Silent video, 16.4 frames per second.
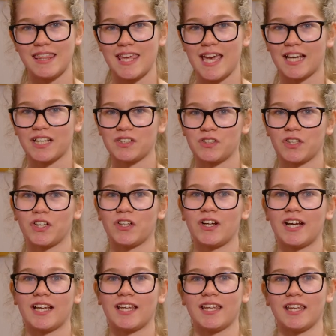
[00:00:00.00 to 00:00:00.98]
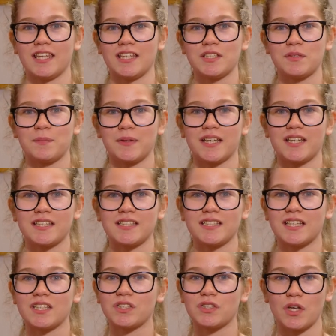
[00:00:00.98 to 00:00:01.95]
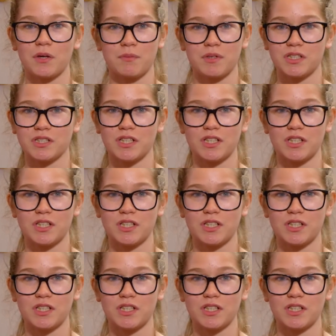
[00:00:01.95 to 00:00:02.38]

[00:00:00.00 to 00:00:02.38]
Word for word: the extracurriculars because there's so much